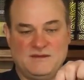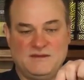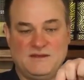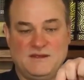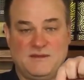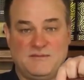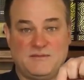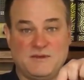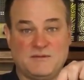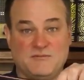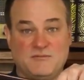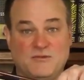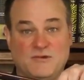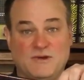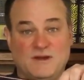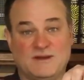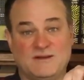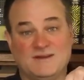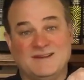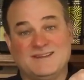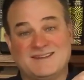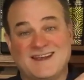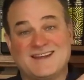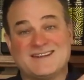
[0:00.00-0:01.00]
tipping
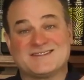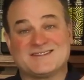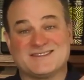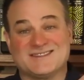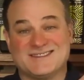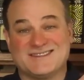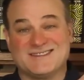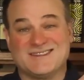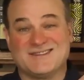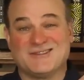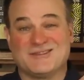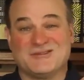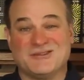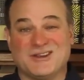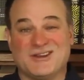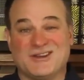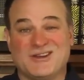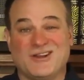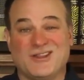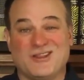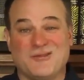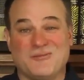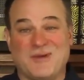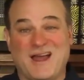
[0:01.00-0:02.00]
point. It's actually something we
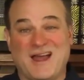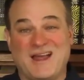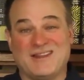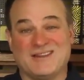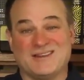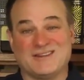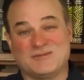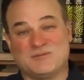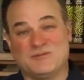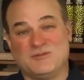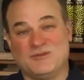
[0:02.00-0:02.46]
call the balance